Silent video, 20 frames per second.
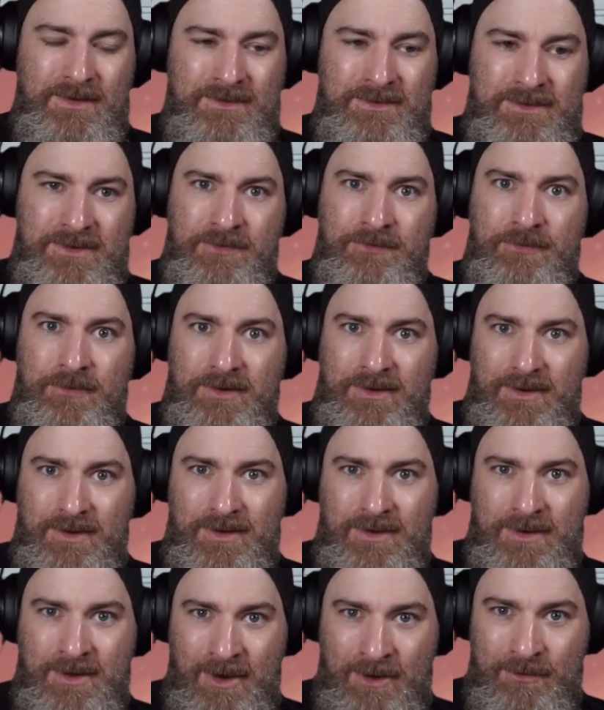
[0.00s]
different
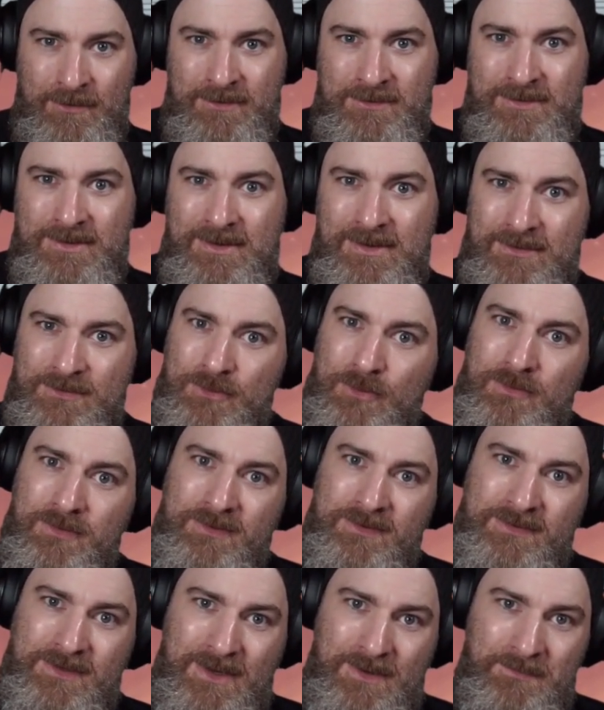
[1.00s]
currency. It's all
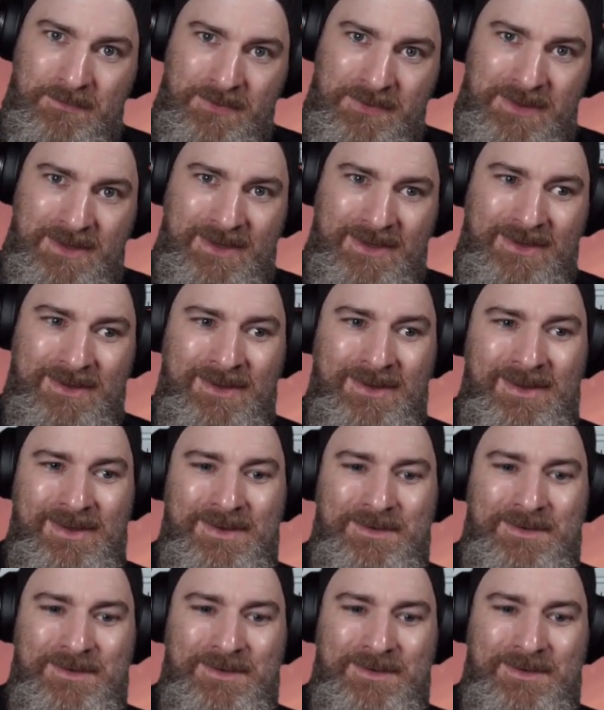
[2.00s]
the same thing.